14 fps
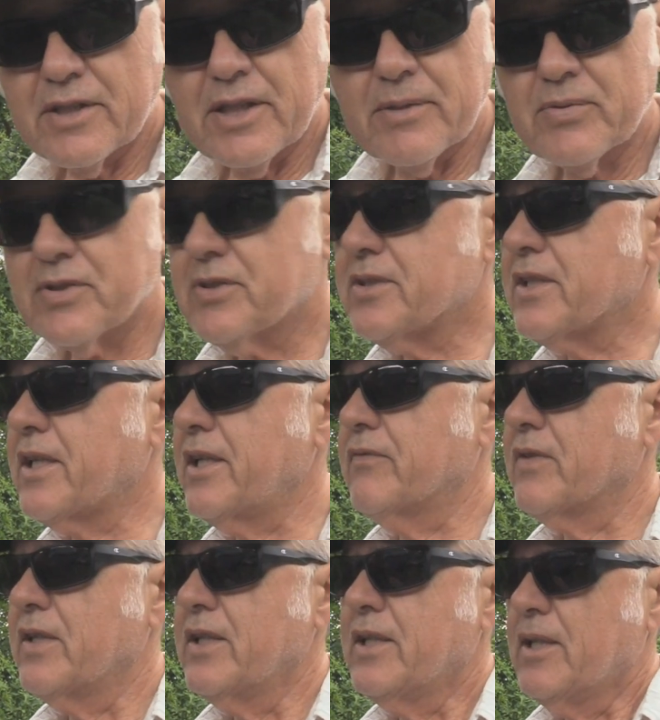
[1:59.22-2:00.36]
Keeps it safe.
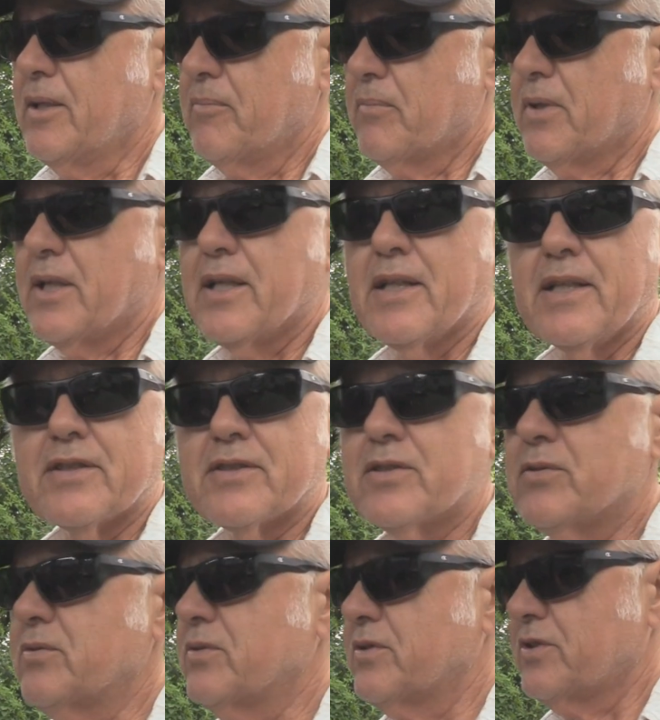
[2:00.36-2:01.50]
But as
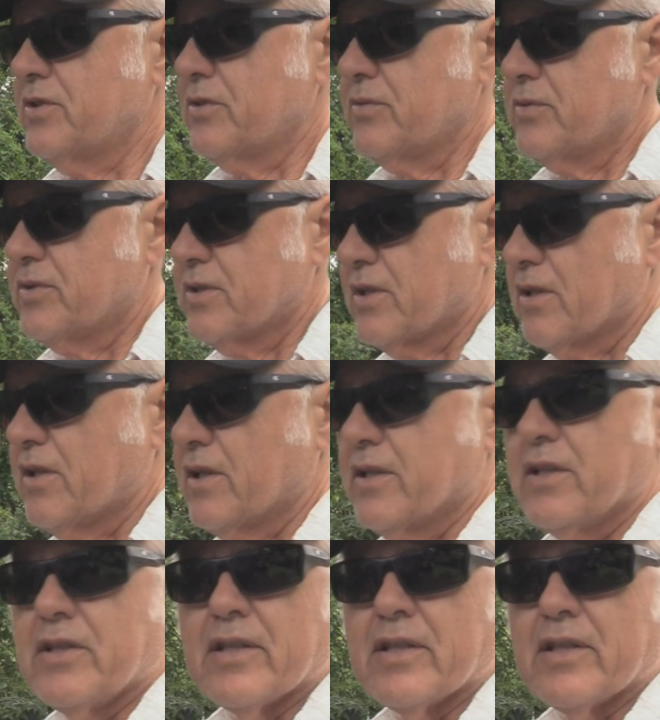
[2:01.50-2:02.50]
soon as you start,